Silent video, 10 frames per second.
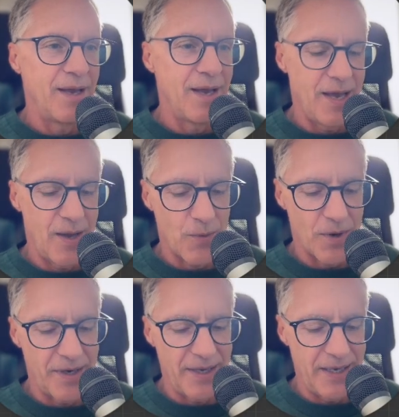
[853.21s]
And we're
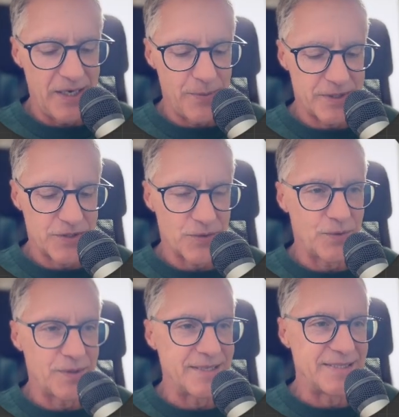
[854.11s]
going to E to
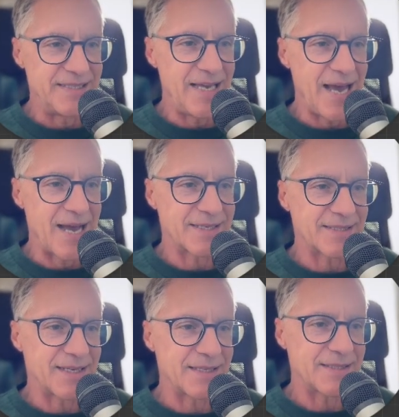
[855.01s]
extrude Z
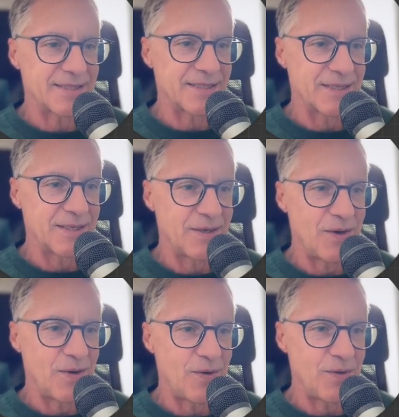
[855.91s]
axis
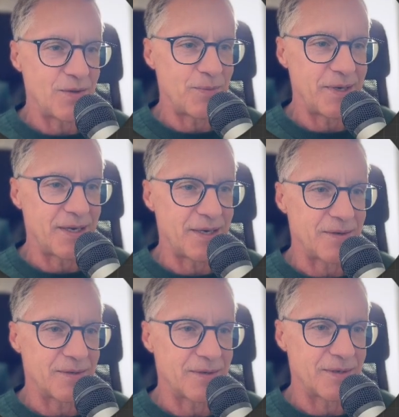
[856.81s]
all the way down.
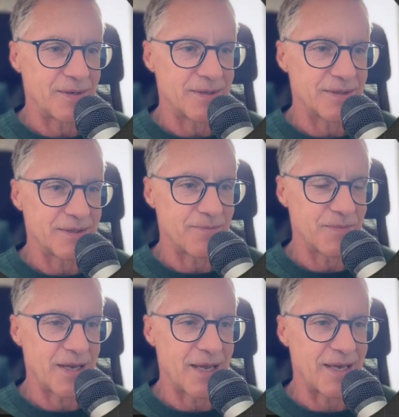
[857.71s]

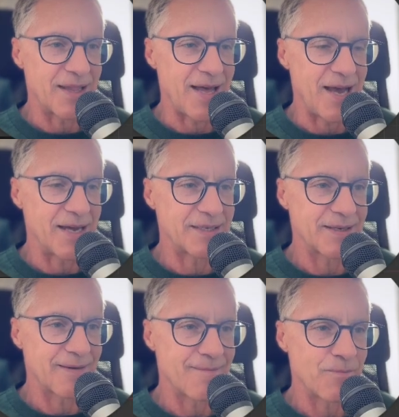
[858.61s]
Something like that.
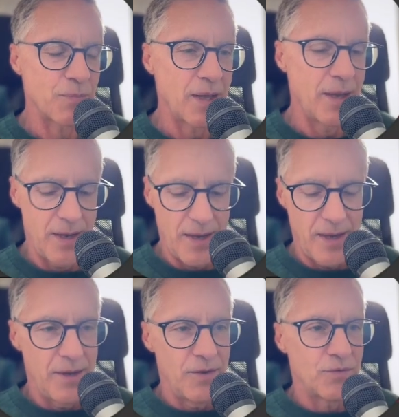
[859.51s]

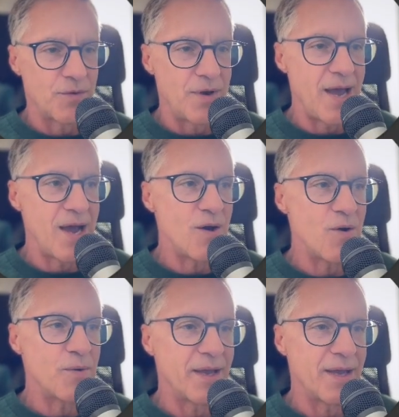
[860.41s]
So
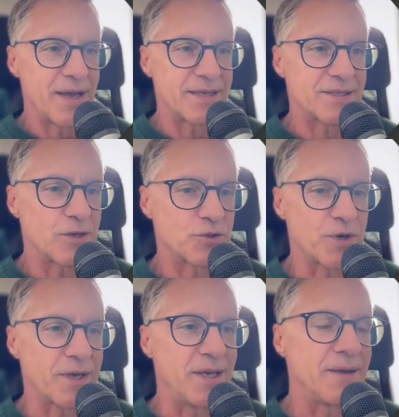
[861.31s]
now it gets a little
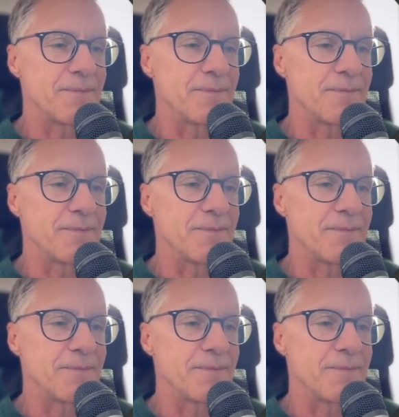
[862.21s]
tricky.